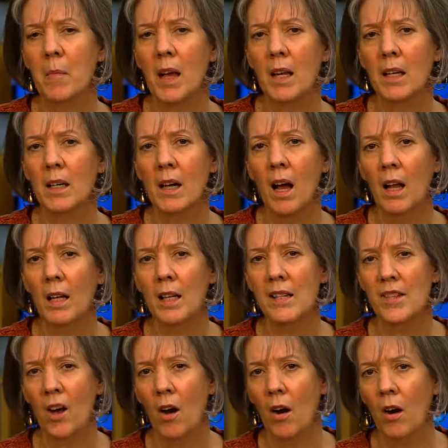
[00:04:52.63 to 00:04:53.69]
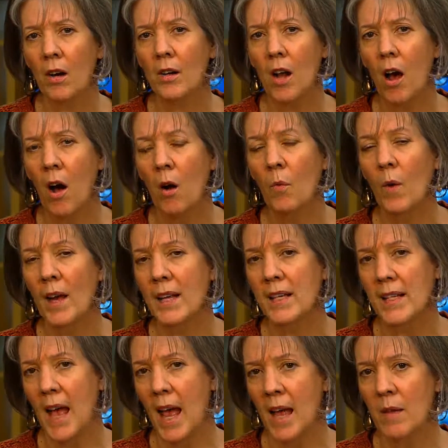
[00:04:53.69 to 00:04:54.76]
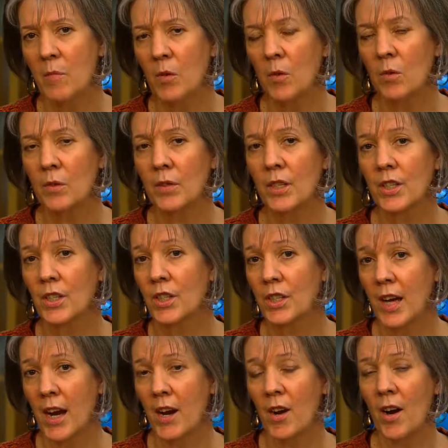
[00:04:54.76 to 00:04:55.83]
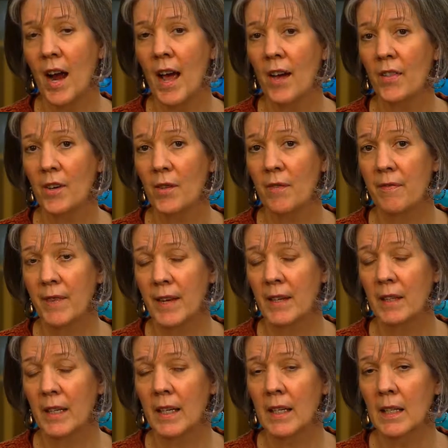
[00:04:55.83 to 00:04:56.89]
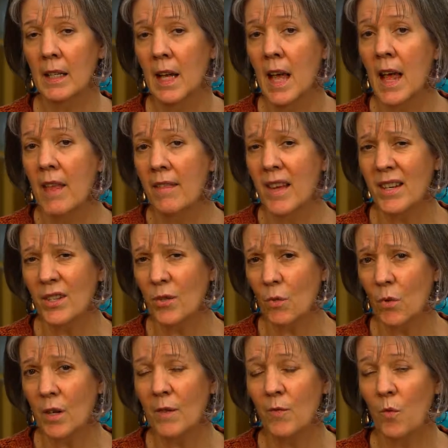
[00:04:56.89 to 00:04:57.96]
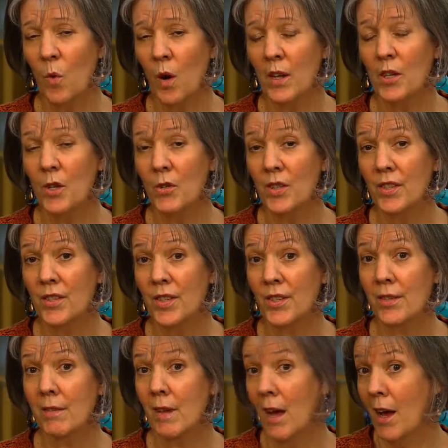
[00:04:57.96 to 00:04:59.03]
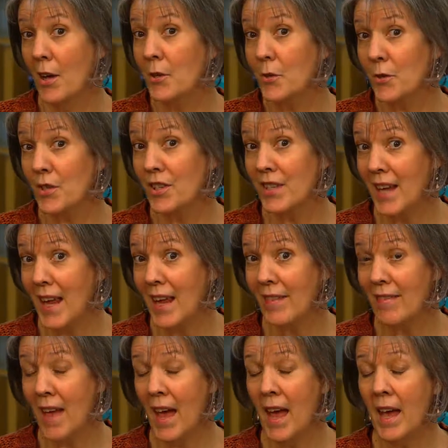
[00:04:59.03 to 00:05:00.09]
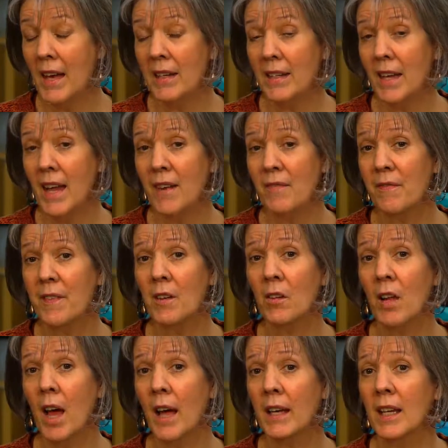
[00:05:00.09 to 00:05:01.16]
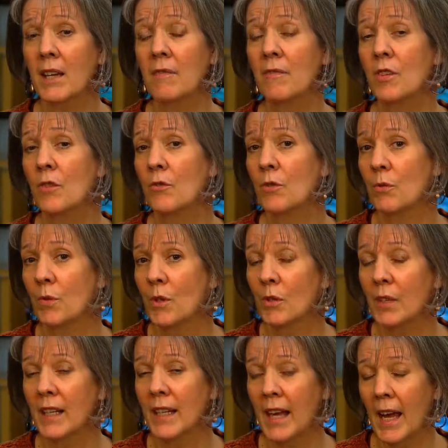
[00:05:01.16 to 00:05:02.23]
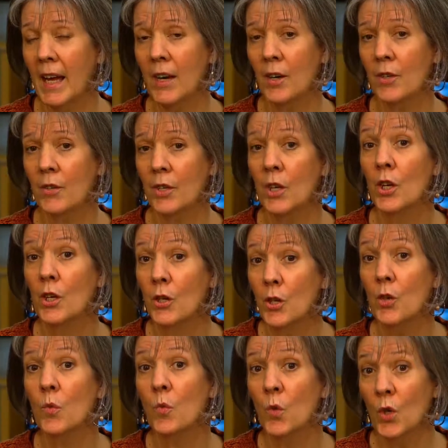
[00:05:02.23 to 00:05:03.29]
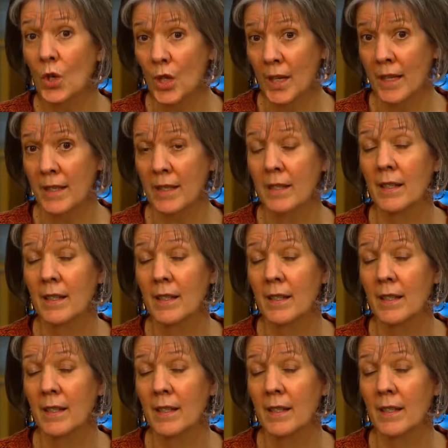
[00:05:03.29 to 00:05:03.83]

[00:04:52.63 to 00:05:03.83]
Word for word: melancholies aren't always able to share how they're feeling. They sort of want you to just understand that and feel like if you truly cared, you would